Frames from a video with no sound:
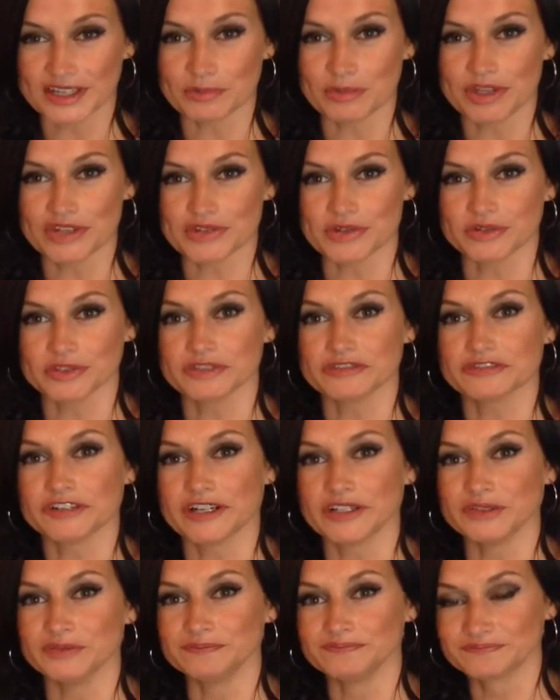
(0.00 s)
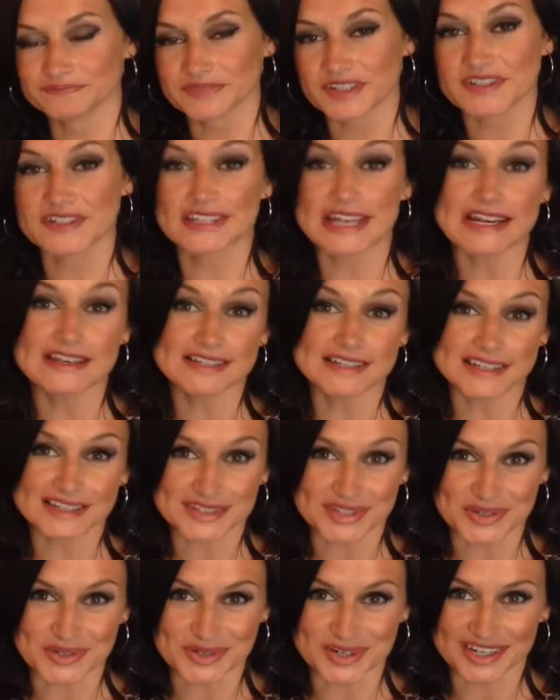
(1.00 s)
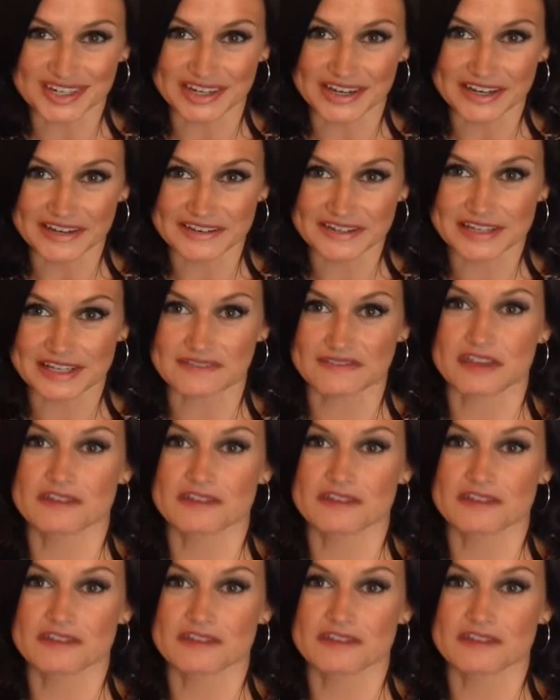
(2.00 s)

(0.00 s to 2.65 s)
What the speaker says: a picture on your phone, send it to your client, see if